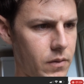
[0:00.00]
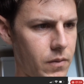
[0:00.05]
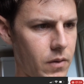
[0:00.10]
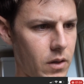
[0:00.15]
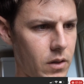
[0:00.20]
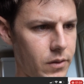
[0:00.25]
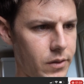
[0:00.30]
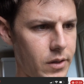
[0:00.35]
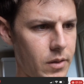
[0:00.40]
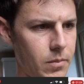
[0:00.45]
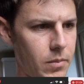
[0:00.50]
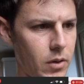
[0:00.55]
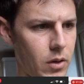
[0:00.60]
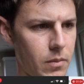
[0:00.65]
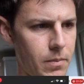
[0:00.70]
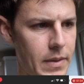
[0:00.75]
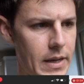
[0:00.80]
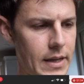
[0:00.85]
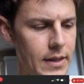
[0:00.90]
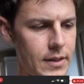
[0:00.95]
follows simple
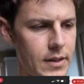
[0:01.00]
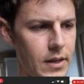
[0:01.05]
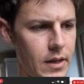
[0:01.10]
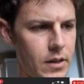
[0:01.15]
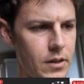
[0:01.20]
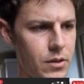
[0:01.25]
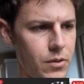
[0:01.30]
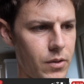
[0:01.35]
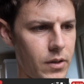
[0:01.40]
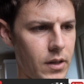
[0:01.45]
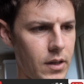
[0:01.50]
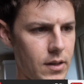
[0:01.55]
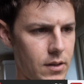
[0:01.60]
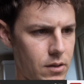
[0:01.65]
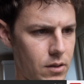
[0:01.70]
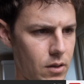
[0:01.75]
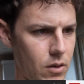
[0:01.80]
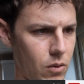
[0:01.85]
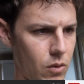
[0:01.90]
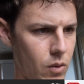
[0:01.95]
commands, answering
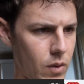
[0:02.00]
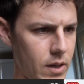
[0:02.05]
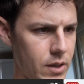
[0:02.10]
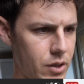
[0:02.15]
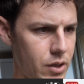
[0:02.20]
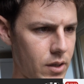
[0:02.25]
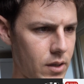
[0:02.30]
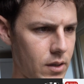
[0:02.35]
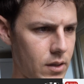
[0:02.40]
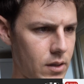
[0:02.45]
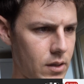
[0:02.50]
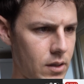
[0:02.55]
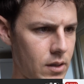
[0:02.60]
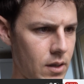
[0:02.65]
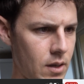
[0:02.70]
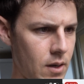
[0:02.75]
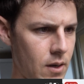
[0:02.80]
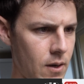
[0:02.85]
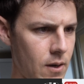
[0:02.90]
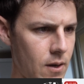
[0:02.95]
yes/no questions.